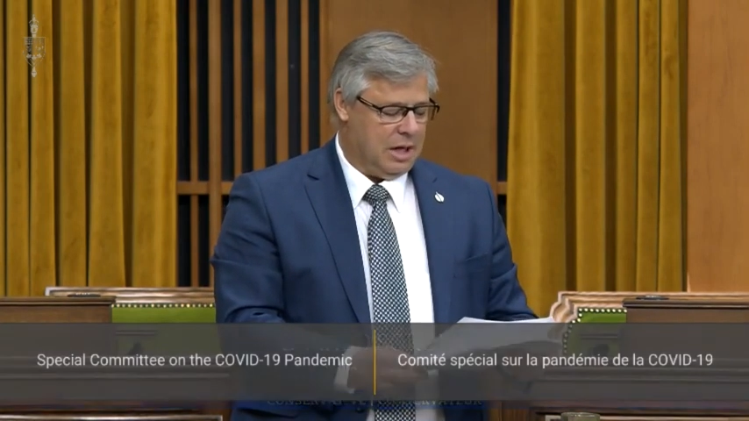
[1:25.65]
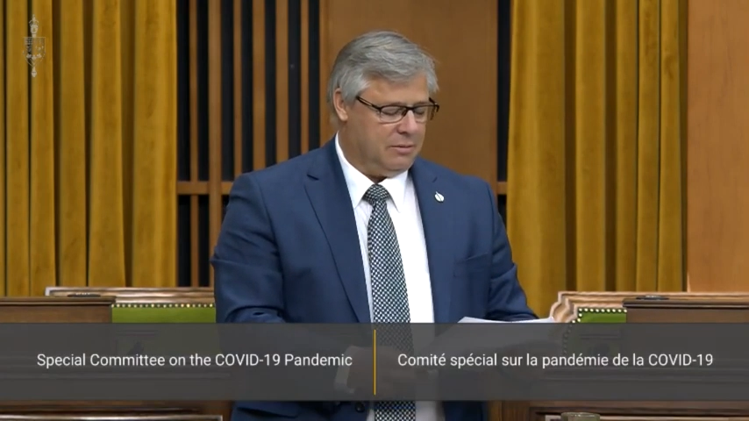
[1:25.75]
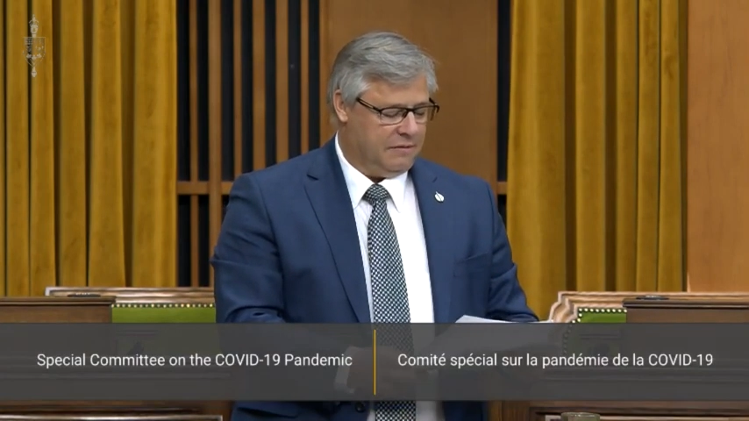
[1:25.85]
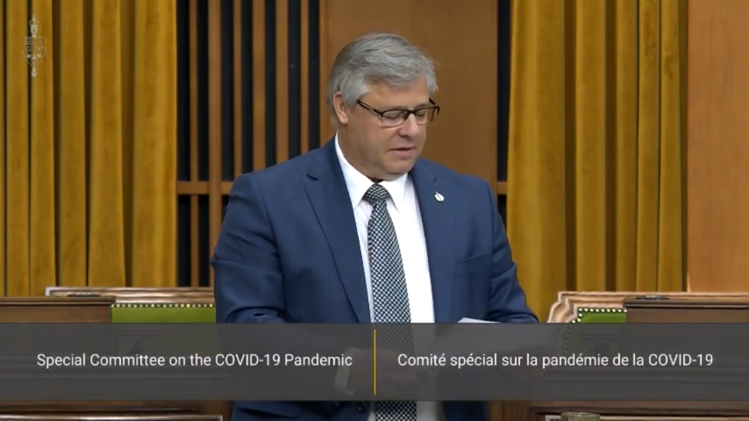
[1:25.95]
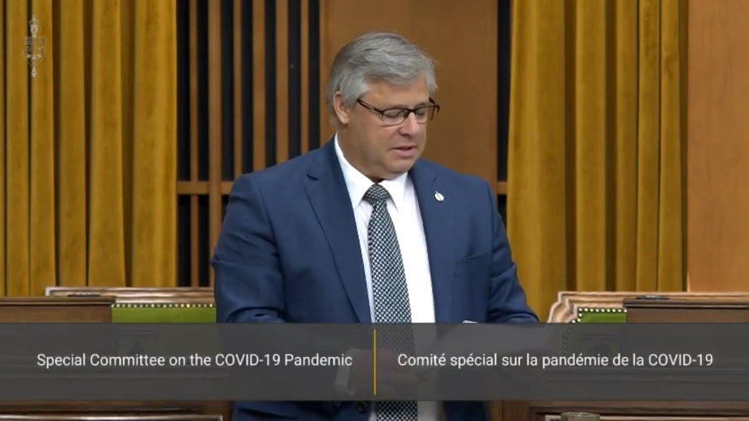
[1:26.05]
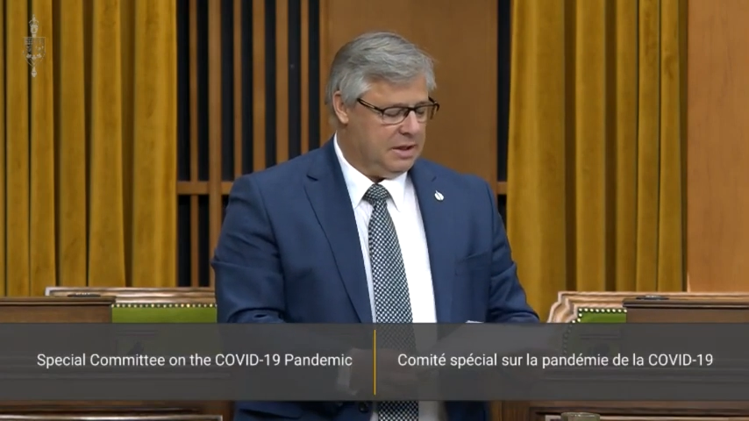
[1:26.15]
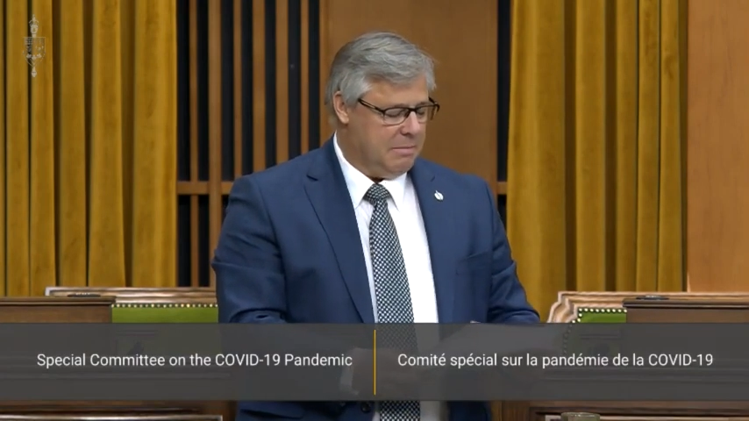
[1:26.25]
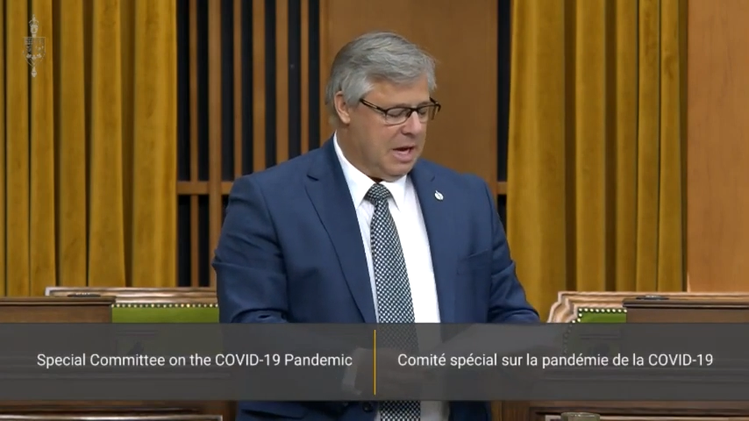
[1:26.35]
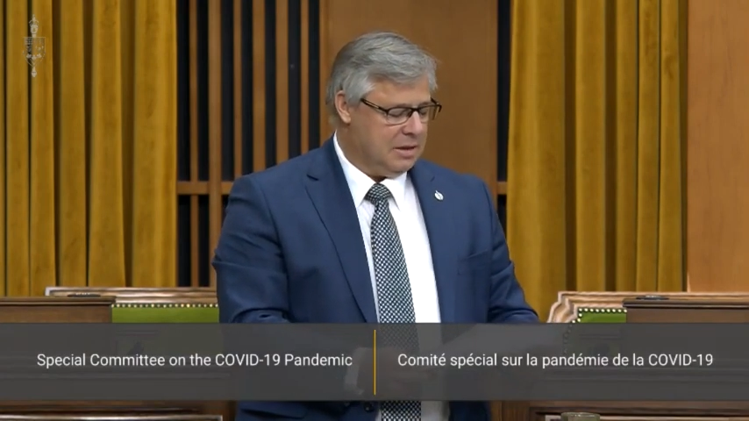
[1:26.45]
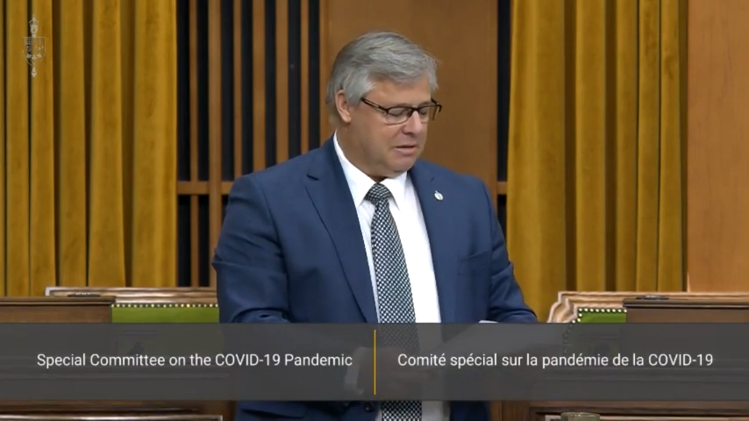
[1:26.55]
and we're facing
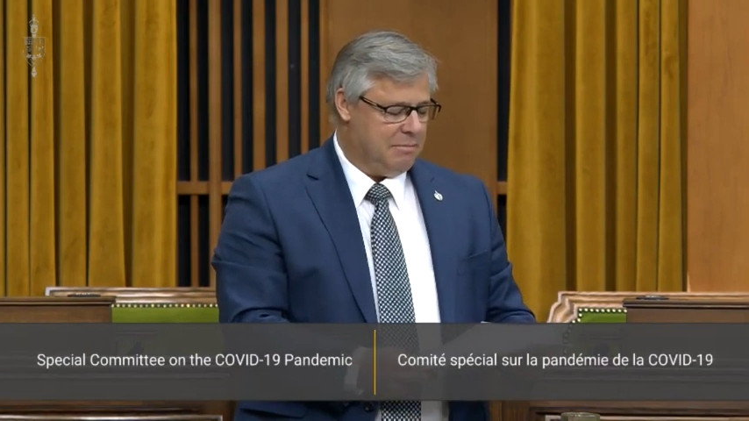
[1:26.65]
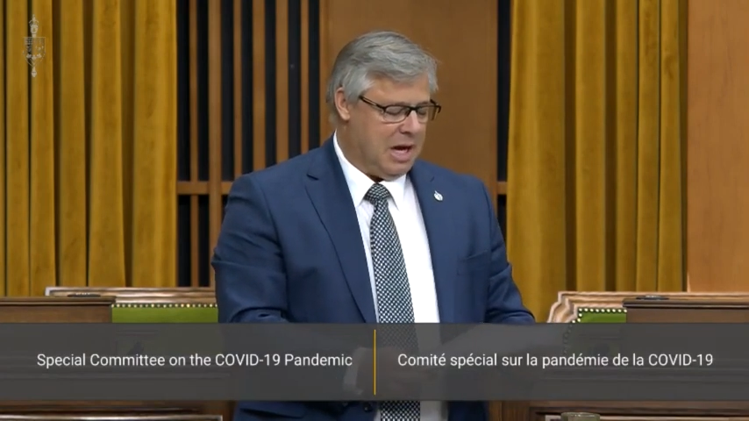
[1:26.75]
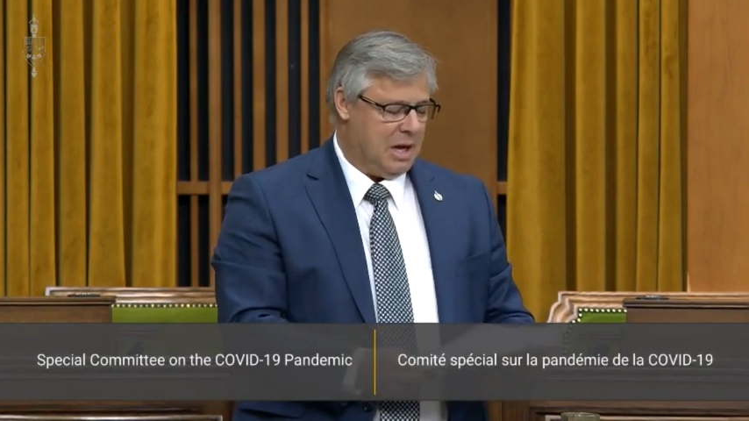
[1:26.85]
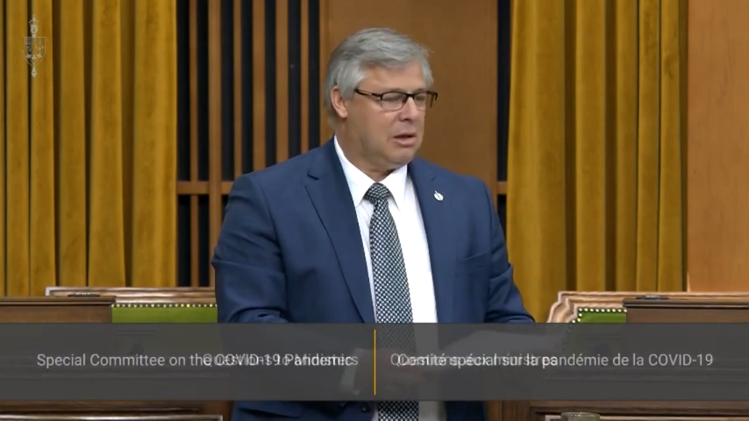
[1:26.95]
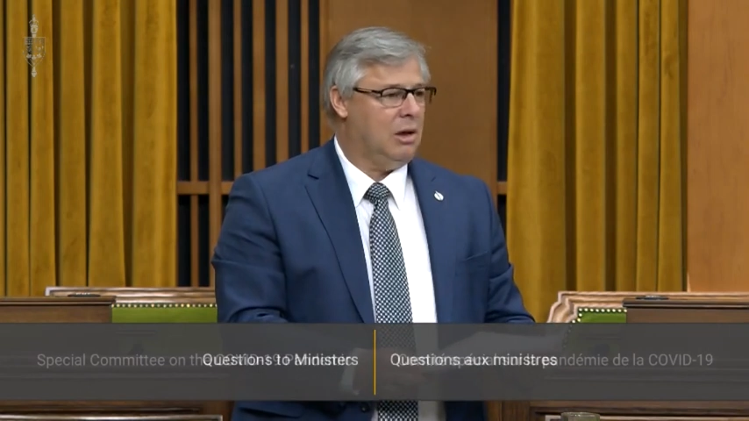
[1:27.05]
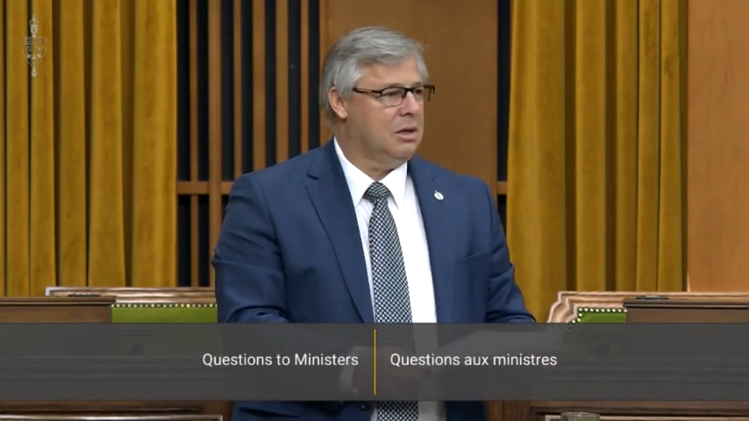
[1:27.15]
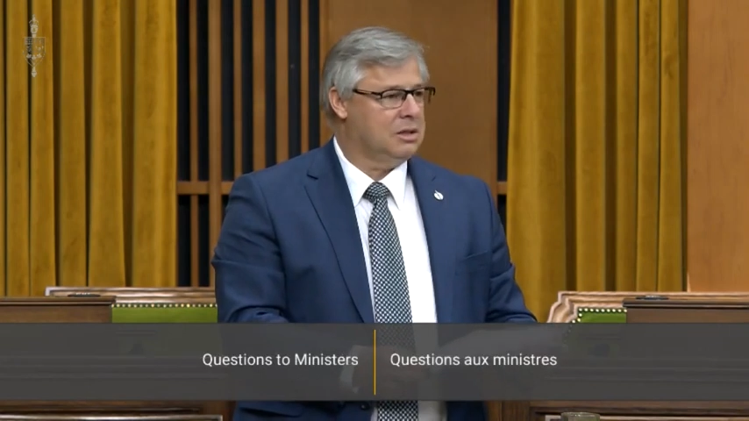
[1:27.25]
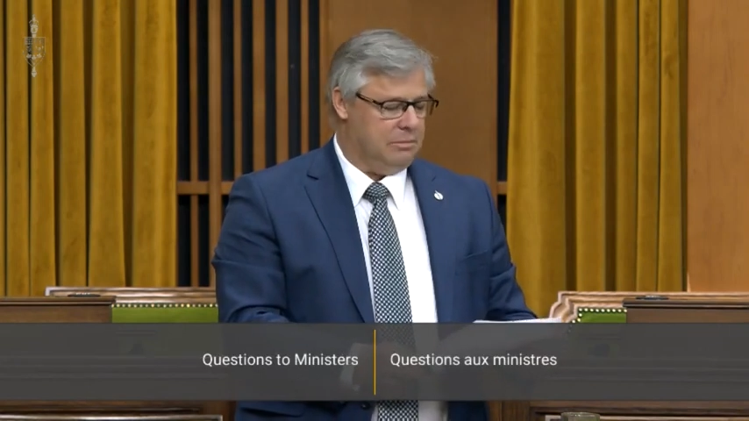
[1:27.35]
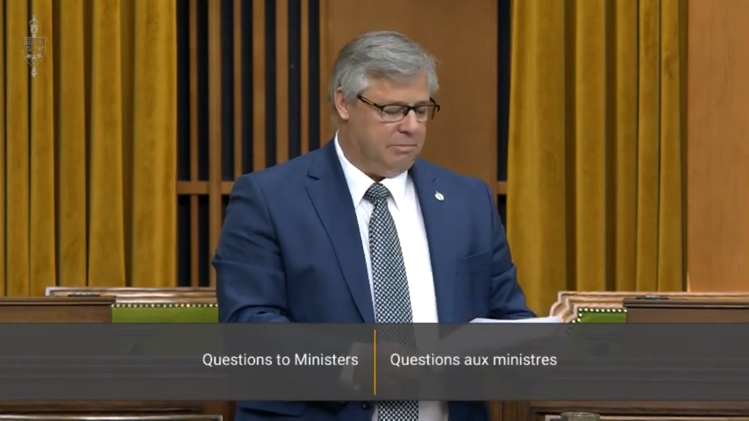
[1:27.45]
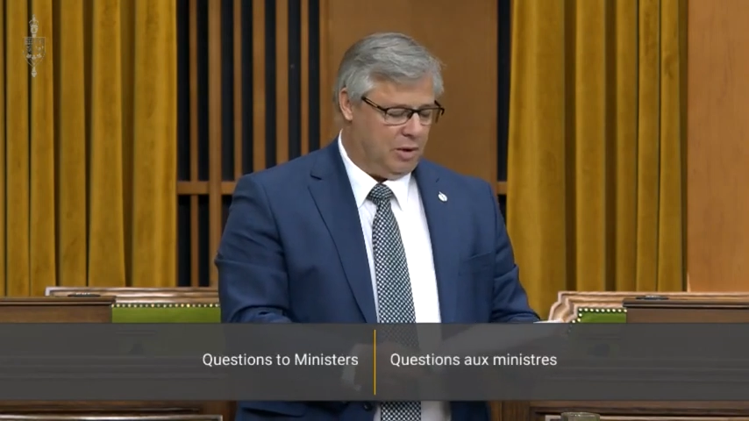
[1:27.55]
massive backlogs
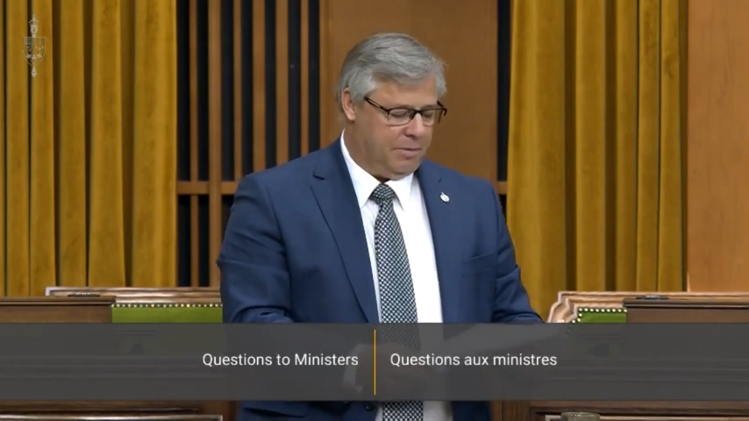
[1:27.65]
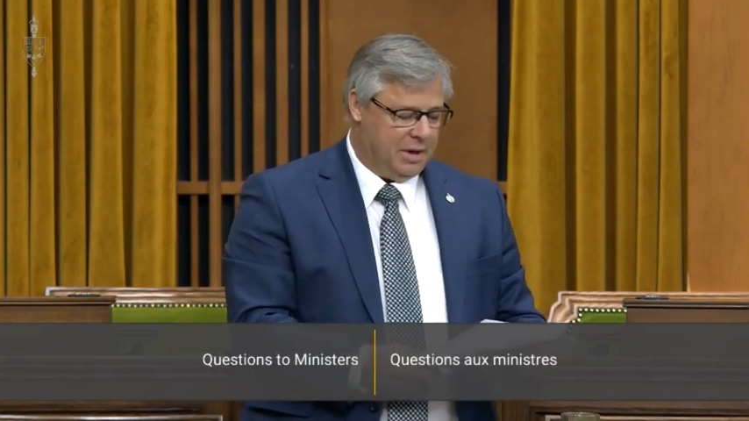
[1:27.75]
in both